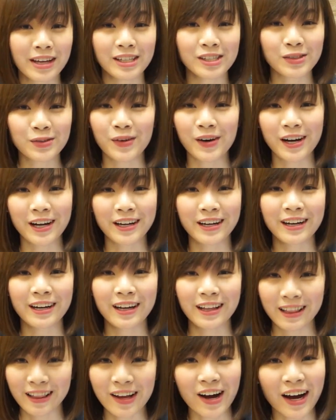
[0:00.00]
this one
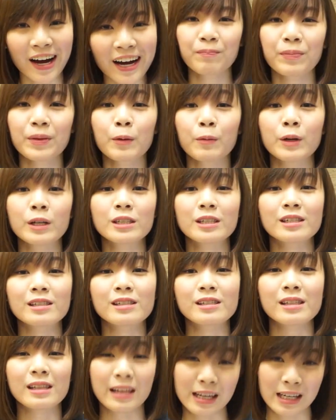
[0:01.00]
a lot, which
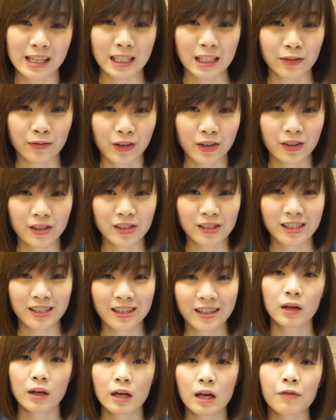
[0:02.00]
is ladies first.
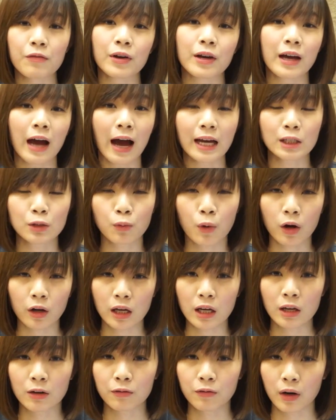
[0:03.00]
If a guy's
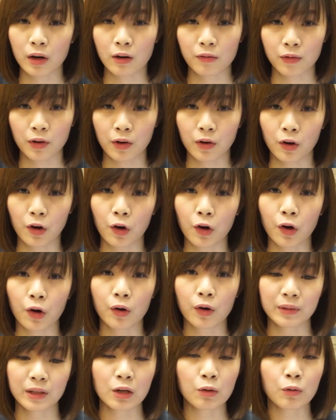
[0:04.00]
walking in front of a
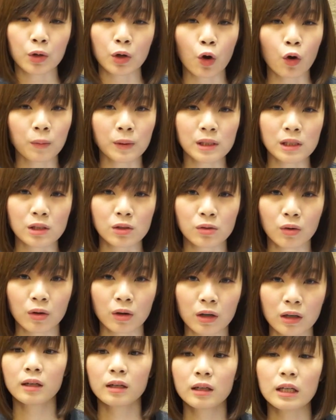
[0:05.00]
girl, he would open the
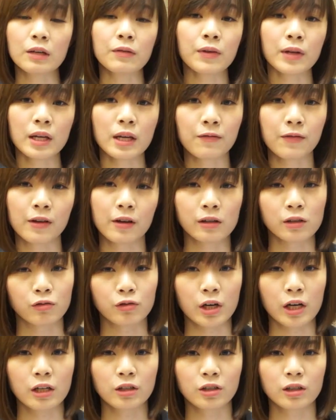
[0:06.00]
door. Even if they're
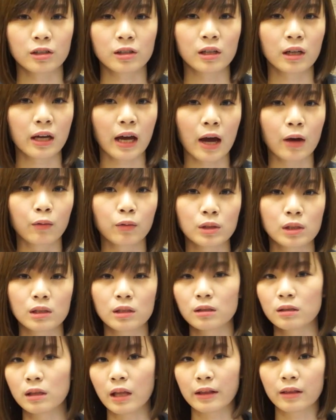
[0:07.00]
strangers, the guy would
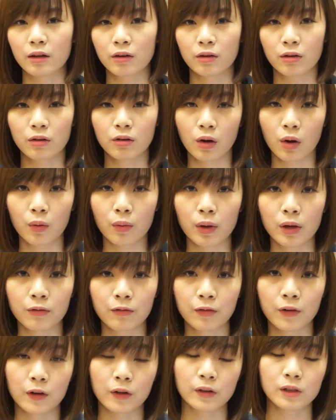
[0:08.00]
still let the girl go in
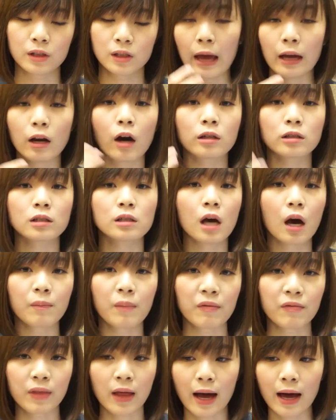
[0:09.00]
first. And on top
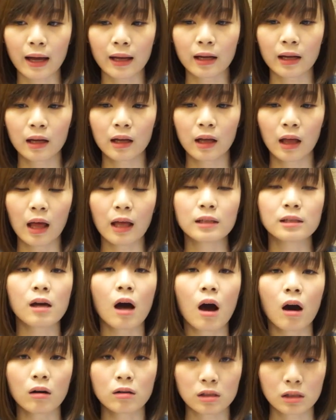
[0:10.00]
of that, it's
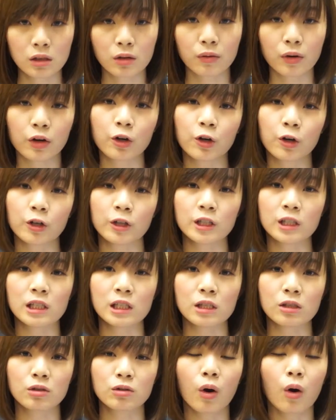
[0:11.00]
also a
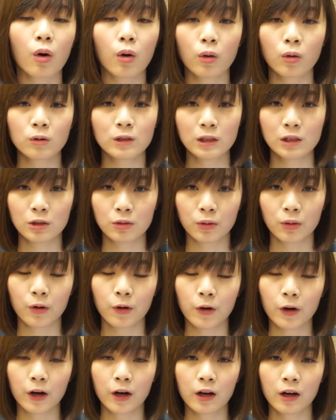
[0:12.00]
courtesy to hold the
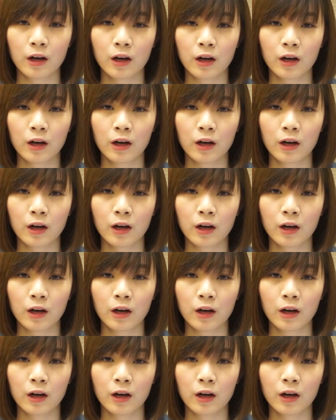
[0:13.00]
door,